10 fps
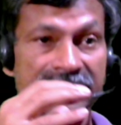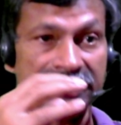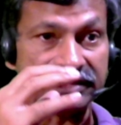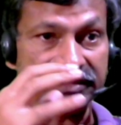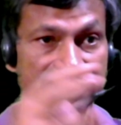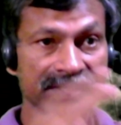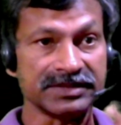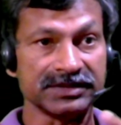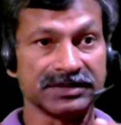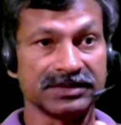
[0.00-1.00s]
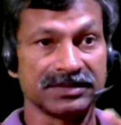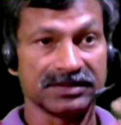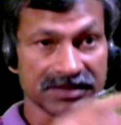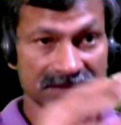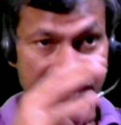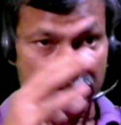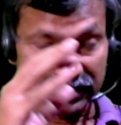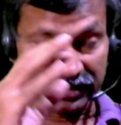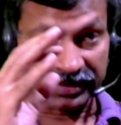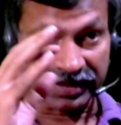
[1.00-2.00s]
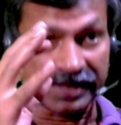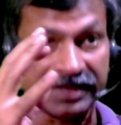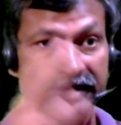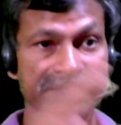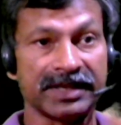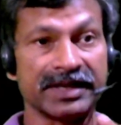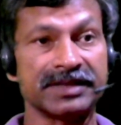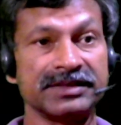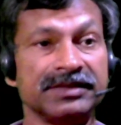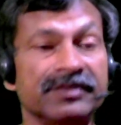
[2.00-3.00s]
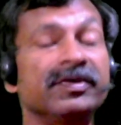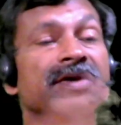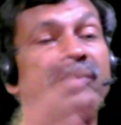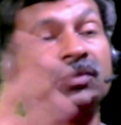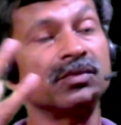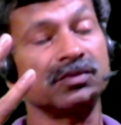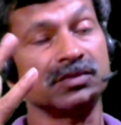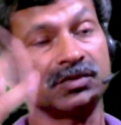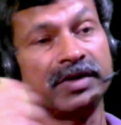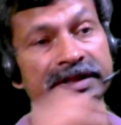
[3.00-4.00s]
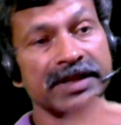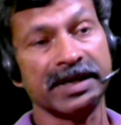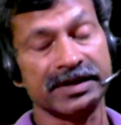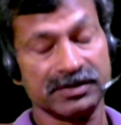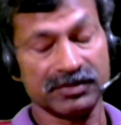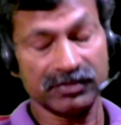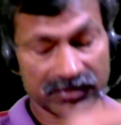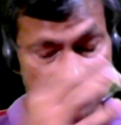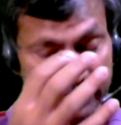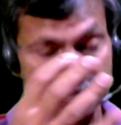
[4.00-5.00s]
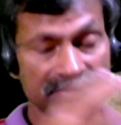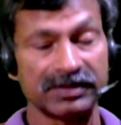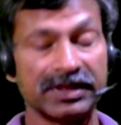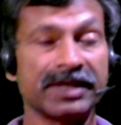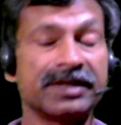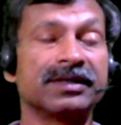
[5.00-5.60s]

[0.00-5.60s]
this energy is the kinetic energy. Today we know that